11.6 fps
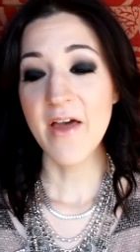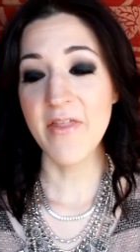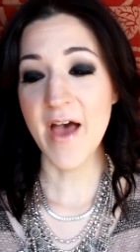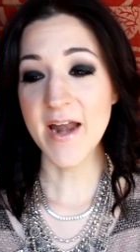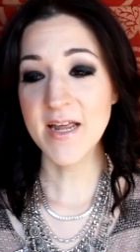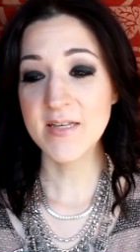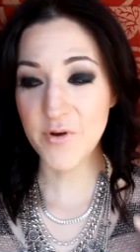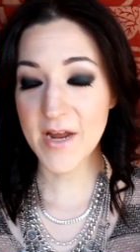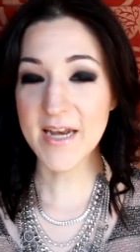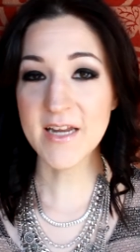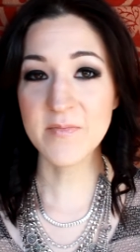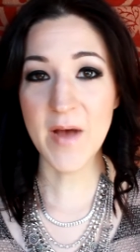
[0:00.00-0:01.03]
that is
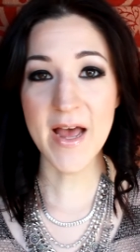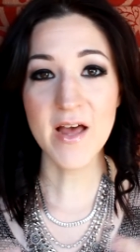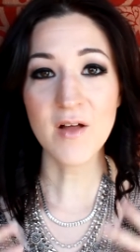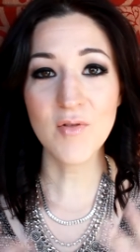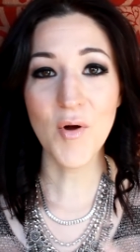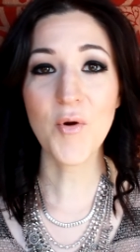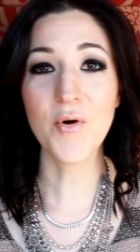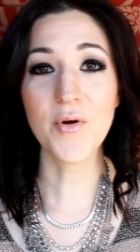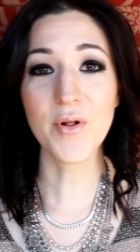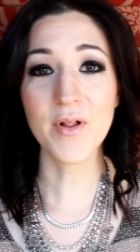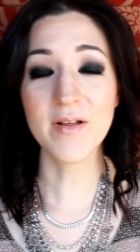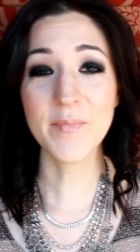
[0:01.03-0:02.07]
created by a
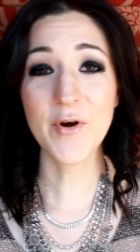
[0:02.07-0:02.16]
local